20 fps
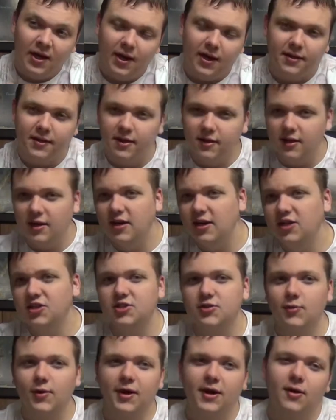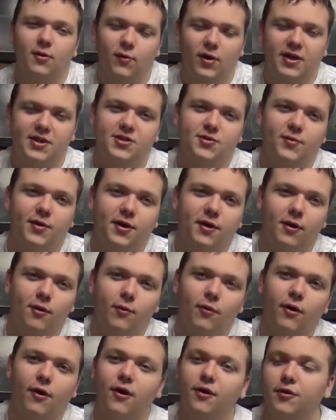And then the east wing and west wing are
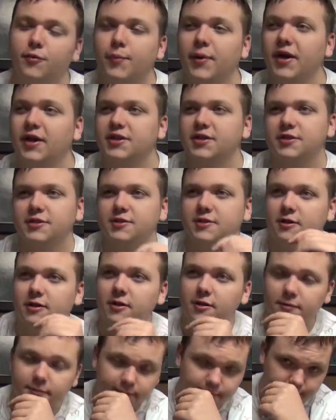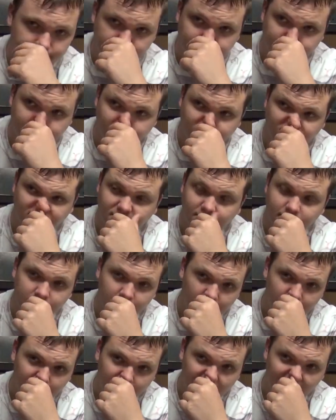where all the patients are.
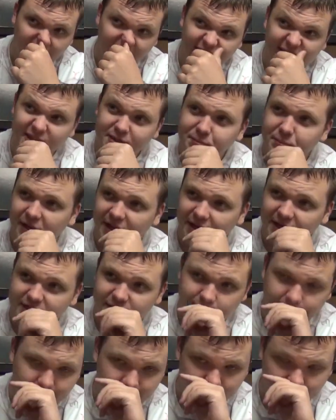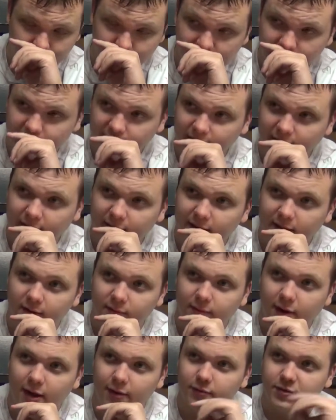And this place, when
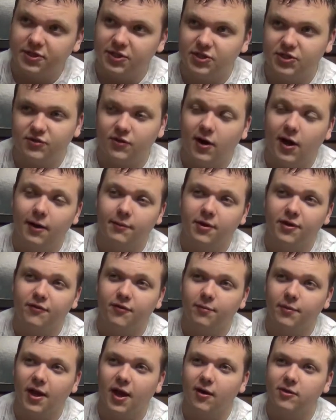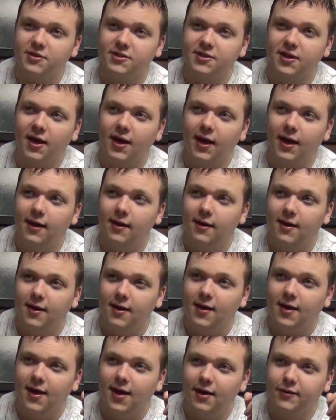Ren was describing it from the outside,
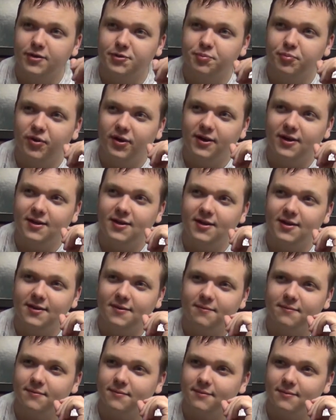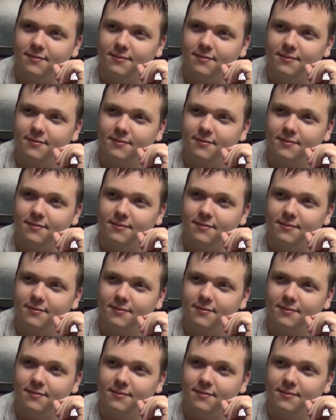it was pretty...